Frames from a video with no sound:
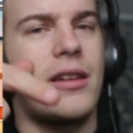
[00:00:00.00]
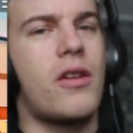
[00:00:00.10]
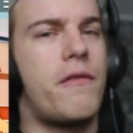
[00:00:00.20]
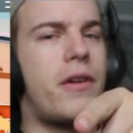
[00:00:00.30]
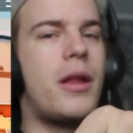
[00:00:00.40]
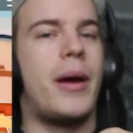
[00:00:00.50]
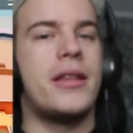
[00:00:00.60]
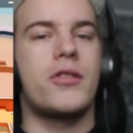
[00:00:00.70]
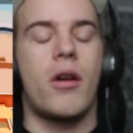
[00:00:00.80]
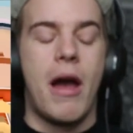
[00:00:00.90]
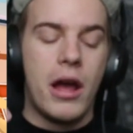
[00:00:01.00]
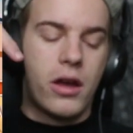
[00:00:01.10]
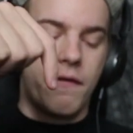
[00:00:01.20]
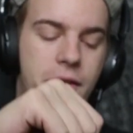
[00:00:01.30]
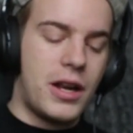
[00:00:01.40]
Go follow my Instagram.
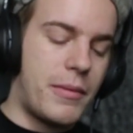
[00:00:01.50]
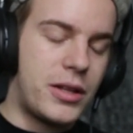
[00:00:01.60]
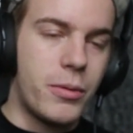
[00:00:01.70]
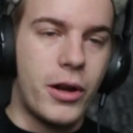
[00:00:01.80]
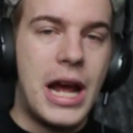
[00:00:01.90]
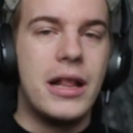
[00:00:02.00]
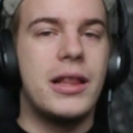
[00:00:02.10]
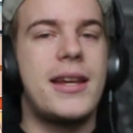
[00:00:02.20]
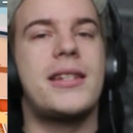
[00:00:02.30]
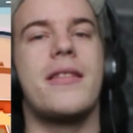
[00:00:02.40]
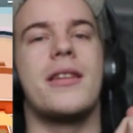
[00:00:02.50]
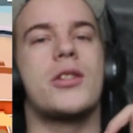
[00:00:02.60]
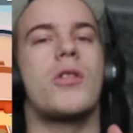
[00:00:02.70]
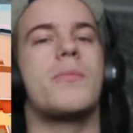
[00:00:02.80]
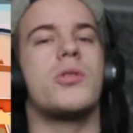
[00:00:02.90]
Go follow my Twitter. Linked in the
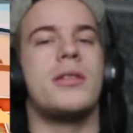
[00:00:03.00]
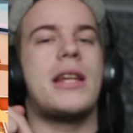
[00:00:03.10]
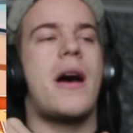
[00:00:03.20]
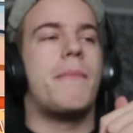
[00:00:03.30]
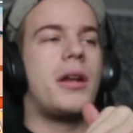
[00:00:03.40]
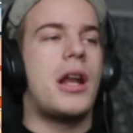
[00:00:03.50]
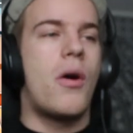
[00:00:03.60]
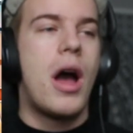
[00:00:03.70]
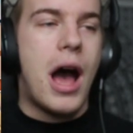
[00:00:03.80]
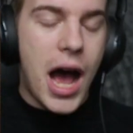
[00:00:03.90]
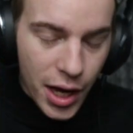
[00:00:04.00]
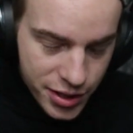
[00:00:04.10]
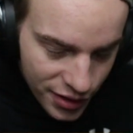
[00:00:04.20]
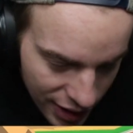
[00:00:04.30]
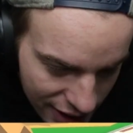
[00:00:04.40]
description down below. I'll
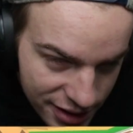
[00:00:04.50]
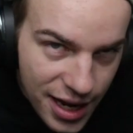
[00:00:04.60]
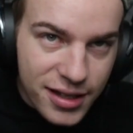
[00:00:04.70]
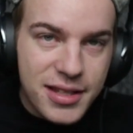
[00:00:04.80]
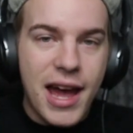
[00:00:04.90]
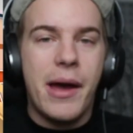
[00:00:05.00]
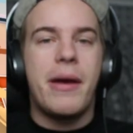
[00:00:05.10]
see you guys next time